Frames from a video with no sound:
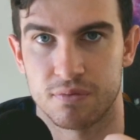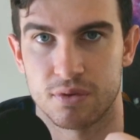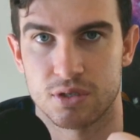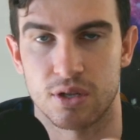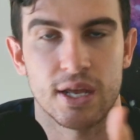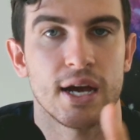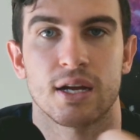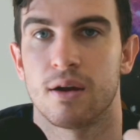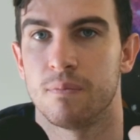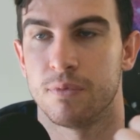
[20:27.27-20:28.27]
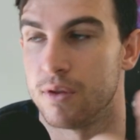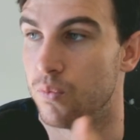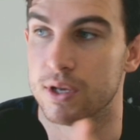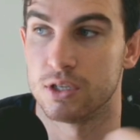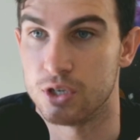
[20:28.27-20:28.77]
So the outcome
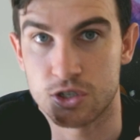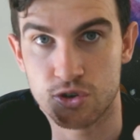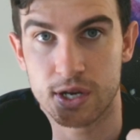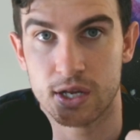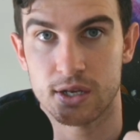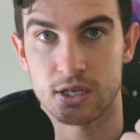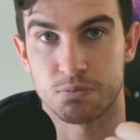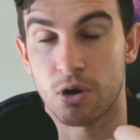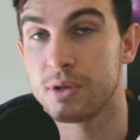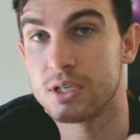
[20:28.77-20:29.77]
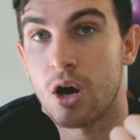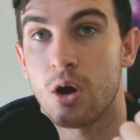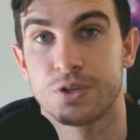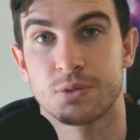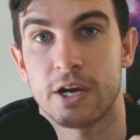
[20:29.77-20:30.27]
when you're triggered is probably to
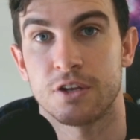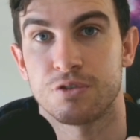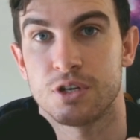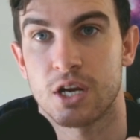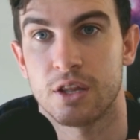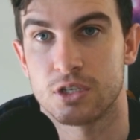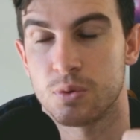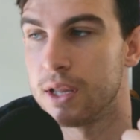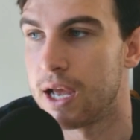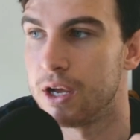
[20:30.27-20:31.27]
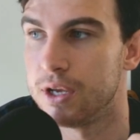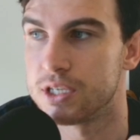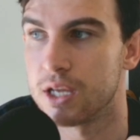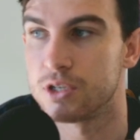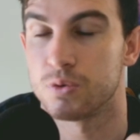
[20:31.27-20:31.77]
hold space for each other, to allow each
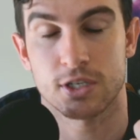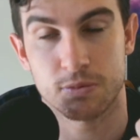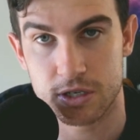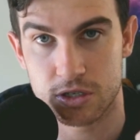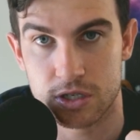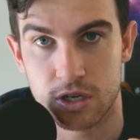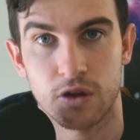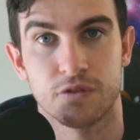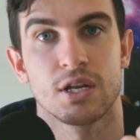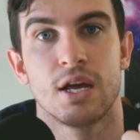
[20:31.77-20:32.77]
other to express yourselves